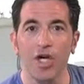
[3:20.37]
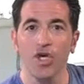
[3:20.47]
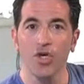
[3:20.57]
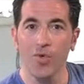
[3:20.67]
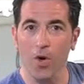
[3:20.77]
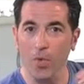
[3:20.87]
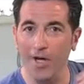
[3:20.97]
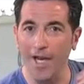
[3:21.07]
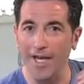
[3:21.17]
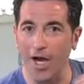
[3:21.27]
you are
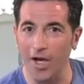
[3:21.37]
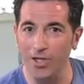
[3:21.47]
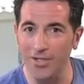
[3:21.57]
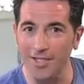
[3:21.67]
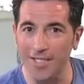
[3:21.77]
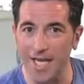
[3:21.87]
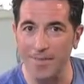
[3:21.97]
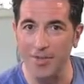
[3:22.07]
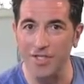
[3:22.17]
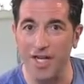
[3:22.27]
working at
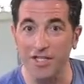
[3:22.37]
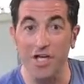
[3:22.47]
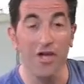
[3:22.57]
110%